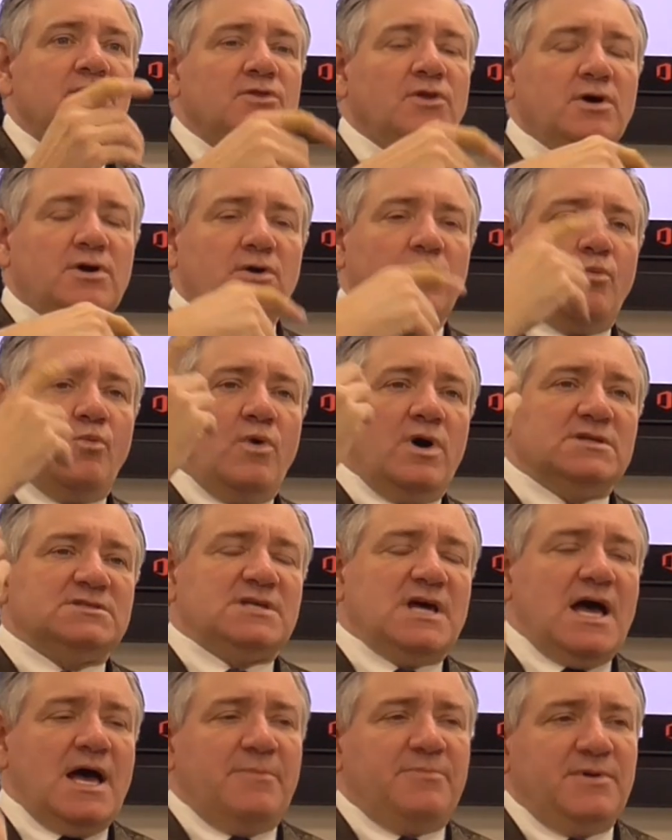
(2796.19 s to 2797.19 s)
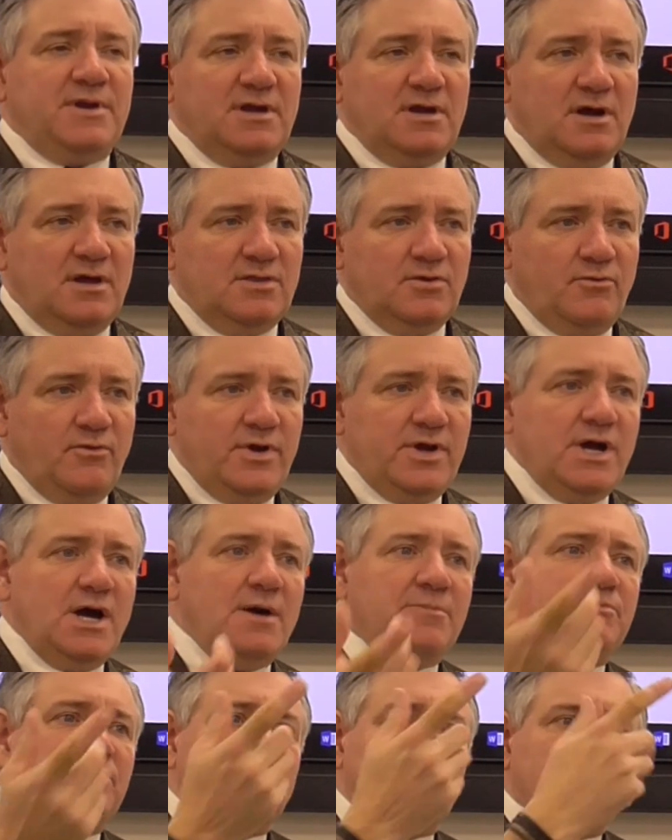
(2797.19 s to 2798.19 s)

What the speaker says: Look at what's happening on the way up,